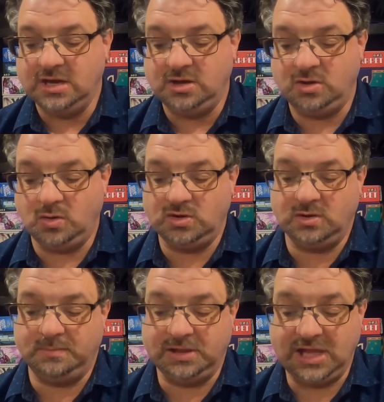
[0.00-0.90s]
You're going to
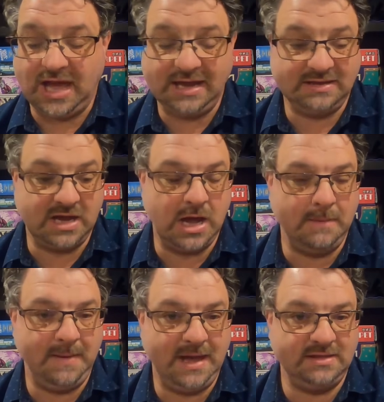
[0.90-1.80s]
apply the
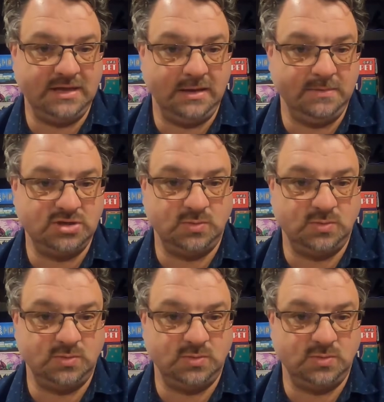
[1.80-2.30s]
combat damage,